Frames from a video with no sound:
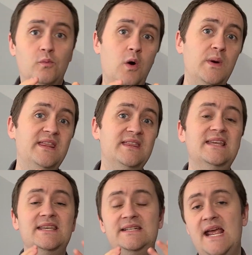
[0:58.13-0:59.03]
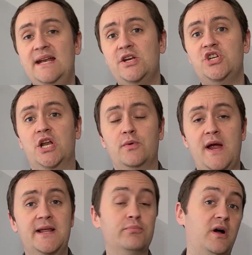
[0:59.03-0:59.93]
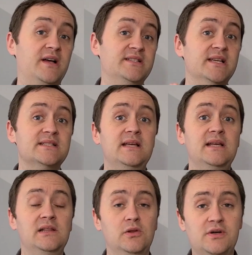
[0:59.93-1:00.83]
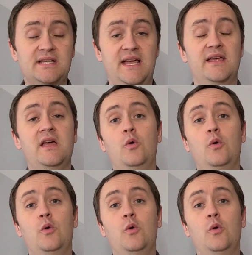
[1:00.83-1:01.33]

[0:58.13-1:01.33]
what we think the data generating process looks like.